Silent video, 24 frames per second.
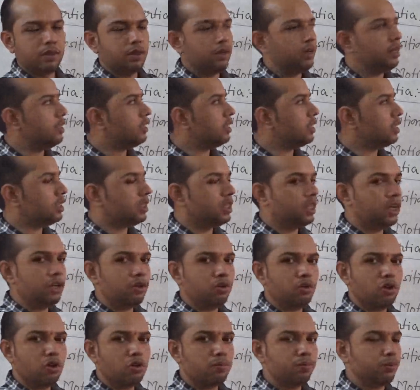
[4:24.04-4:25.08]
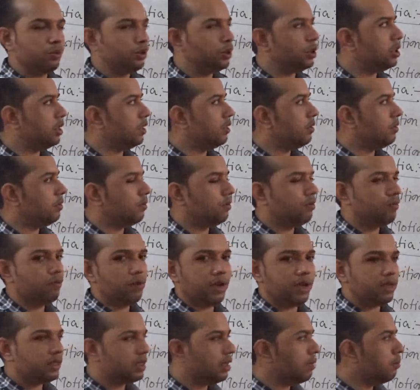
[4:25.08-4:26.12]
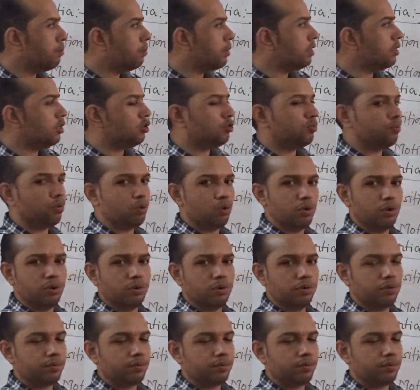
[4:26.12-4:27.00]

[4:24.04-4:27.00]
its state or position. For example, this board.